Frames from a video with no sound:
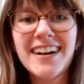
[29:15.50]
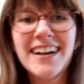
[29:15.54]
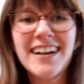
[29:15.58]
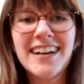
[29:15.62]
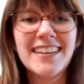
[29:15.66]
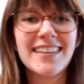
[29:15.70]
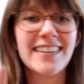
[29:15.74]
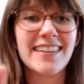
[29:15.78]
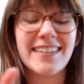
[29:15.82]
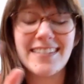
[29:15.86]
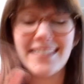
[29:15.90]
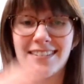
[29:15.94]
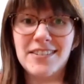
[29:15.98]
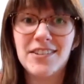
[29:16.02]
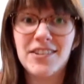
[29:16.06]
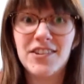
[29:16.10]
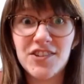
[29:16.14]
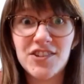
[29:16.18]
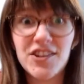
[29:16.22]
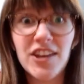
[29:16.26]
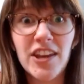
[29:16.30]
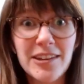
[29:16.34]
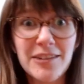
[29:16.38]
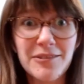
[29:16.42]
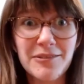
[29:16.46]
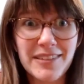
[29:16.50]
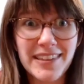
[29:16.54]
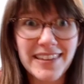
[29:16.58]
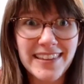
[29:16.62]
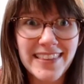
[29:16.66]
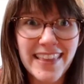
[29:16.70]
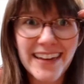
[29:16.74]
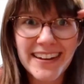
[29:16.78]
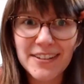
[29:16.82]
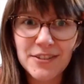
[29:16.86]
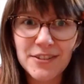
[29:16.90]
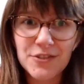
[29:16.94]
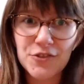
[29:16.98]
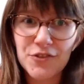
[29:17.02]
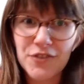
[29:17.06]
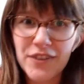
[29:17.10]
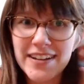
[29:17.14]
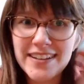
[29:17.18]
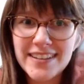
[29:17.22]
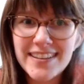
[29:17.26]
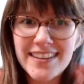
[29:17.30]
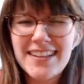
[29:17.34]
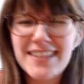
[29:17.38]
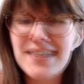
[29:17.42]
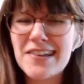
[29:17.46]
Like genuinely, that is
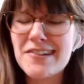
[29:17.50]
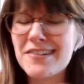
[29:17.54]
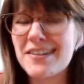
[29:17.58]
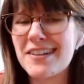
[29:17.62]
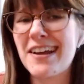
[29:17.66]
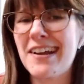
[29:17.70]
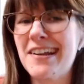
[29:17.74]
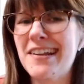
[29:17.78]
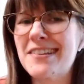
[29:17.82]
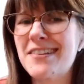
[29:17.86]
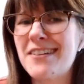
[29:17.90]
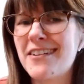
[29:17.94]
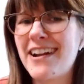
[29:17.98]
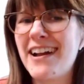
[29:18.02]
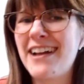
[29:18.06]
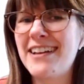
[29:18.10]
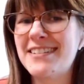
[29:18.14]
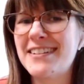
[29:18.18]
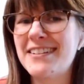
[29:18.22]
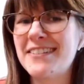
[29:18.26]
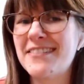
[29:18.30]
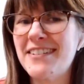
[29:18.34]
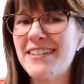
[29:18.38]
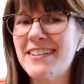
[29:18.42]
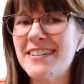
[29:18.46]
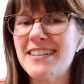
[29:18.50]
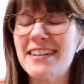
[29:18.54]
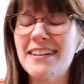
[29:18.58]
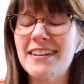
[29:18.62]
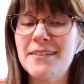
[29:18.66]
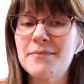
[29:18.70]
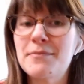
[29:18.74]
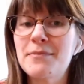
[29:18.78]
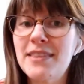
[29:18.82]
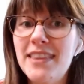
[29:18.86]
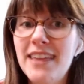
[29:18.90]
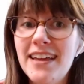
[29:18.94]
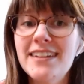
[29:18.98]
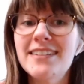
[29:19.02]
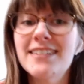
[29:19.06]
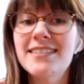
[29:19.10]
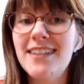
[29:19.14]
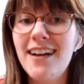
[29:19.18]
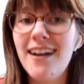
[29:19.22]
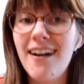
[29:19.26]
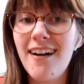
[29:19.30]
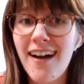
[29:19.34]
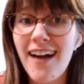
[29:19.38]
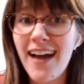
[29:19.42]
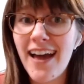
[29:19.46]
great. That sounded kind of sarcastic when I said it, but that is
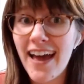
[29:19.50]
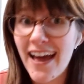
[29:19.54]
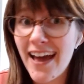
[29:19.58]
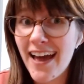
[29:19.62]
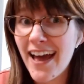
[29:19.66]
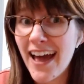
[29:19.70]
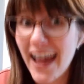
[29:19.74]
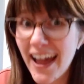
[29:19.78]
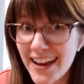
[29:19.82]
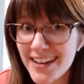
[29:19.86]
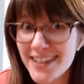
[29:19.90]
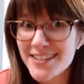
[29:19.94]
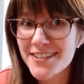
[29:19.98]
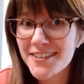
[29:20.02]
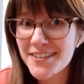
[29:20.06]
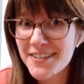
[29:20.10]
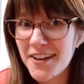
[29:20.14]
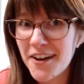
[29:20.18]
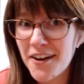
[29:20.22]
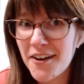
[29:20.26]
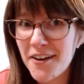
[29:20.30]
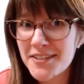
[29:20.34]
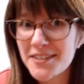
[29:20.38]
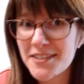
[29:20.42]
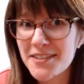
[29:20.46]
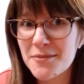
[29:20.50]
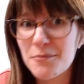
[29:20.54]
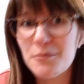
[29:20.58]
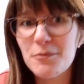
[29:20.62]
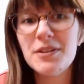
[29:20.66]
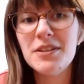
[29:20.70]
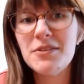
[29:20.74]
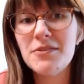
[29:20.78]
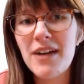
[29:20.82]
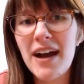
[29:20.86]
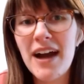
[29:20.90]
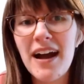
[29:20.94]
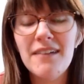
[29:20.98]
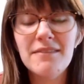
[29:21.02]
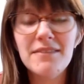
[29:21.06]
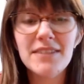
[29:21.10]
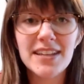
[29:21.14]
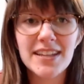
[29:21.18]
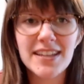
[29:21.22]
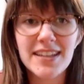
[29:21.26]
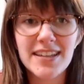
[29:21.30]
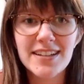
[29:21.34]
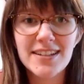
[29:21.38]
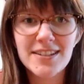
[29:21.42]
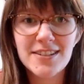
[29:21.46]
actually awesome when you have an
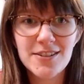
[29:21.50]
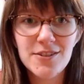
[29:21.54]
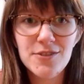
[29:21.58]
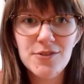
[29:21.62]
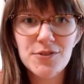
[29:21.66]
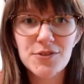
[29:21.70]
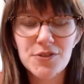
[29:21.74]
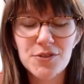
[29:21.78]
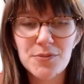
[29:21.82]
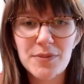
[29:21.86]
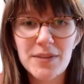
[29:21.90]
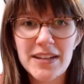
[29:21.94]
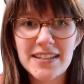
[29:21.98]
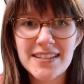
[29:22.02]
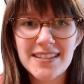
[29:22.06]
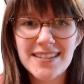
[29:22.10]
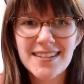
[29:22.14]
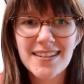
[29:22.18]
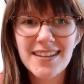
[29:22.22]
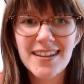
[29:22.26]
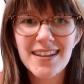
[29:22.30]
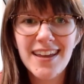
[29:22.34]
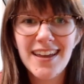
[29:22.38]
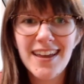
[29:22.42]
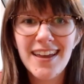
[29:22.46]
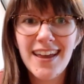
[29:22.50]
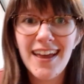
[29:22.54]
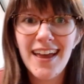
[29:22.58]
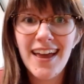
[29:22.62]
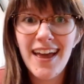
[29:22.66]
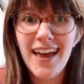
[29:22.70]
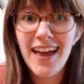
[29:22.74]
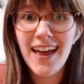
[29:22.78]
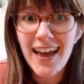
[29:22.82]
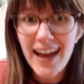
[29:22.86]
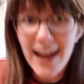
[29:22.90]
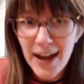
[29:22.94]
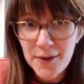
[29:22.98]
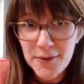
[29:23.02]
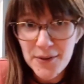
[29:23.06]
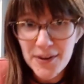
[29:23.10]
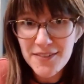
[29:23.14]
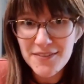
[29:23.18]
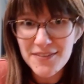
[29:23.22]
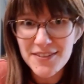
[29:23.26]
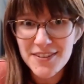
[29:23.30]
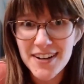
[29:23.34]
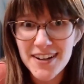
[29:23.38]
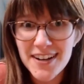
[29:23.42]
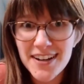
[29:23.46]
engaged user base.
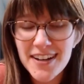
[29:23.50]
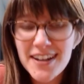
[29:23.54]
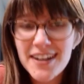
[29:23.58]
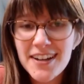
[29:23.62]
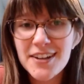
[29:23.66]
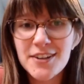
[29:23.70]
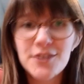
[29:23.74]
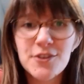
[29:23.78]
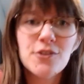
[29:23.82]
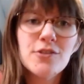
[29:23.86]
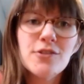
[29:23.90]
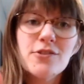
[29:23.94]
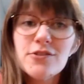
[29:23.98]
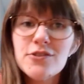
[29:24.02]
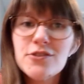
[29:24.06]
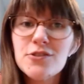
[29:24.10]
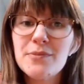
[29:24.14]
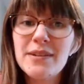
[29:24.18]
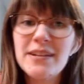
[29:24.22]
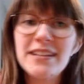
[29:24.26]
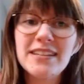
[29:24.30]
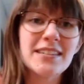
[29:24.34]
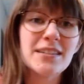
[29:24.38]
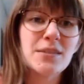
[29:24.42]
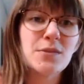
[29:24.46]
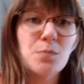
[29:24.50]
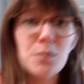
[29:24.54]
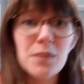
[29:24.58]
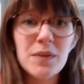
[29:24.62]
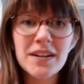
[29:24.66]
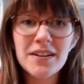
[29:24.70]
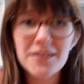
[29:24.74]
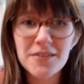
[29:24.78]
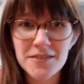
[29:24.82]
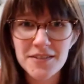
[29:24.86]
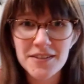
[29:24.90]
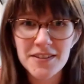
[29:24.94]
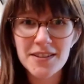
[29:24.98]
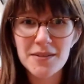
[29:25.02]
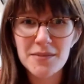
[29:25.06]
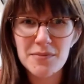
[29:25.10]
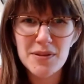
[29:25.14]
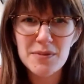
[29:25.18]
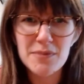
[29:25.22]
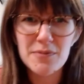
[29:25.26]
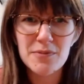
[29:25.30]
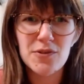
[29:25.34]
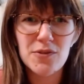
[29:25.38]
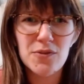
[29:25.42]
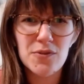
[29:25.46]
However, your user base is bigger than the
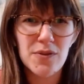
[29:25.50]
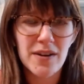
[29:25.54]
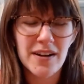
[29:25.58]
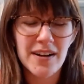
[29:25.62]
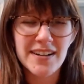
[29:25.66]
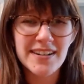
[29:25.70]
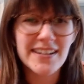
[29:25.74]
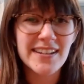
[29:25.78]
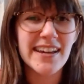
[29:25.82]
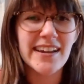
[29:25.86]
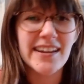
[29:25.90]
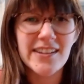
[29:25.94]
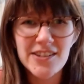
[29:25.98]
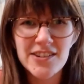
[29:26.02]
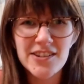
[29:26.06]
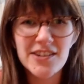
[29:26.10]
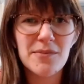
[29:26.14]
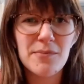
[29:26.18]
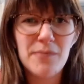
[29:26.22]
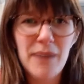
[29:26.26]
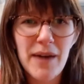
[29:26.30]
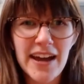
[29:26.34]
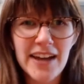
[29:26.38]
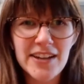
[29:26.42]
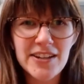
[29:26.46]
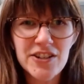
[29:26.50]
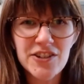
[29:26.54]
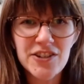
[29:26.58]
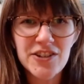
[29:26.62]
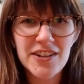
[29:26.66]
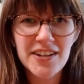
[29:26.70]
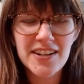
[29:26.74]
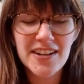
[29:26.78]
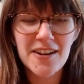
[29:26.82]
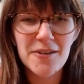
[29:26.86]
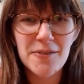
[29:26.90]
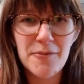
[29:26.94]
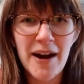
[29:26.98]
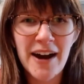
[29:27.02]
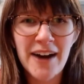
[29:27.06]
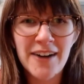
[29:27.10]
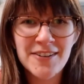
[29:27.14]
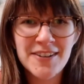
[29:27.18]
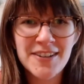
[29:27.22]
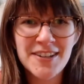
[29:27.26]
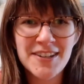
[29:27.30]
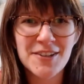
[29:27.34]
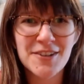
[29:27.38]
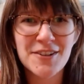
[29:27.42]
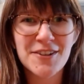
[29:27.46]
people who are engaged and passionate
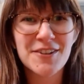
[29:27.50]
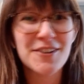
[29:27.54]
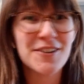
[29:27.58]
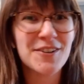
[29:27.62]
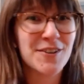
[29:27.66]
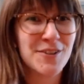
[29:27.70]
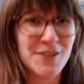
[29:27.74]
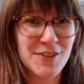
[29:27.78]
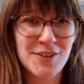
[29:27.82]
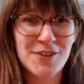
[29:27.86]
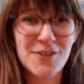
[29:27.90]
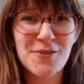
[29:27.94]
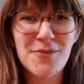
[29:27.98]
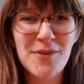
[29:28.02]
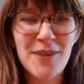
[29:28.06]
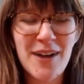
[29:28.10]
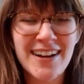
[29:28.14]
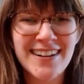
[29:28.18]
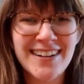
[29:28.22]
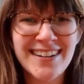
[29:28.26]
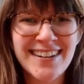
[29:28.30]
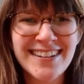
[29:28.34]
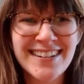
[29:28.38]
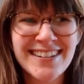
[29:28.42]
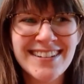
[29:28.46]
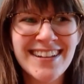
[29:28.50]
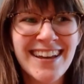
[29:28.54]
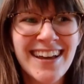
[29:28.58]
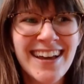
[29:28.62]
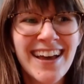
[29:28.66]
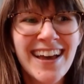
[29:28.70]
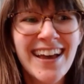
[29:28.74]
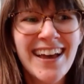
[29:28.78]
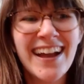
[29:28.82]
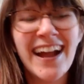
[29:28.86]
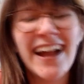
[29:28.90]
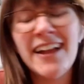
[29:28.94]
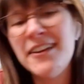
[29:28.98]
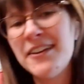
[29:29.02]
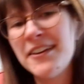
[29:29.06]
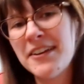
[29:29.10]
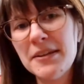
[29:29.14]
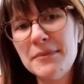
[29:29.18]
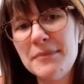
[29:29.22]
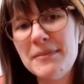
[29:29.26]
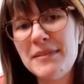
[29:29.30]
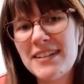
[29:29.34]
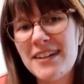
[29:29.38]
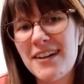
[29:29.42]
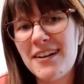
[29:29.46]
about your product, and you need
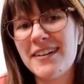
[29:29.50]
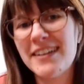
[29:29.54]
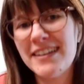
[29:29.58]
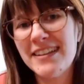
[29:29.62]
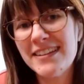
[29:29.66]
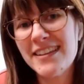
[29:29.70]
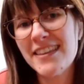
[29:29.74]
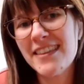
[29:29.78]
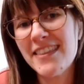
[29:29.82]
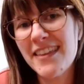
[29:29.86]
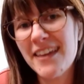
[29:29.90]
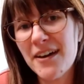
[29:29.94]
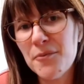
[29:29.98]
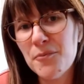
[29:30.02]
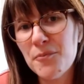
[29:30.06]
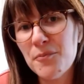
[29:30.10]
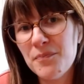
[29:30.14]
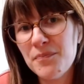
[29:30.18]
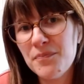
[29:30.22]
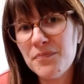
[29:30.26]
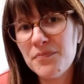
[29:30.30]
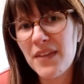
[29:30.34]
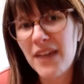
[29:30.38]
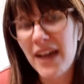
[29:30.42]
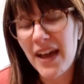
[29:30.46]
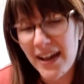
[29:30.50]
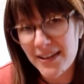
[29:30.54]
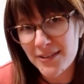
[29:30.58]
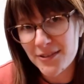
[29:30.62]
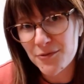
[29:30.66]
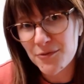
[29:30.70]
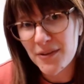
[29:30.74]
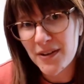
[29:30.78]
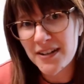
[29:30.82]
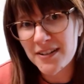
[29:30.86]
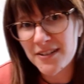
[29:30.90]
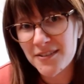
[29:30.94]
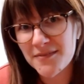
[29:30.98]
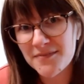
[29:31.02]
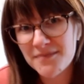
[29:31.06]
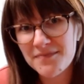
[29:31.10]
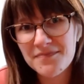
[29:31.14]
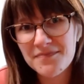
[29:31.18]
to be talking to them as well.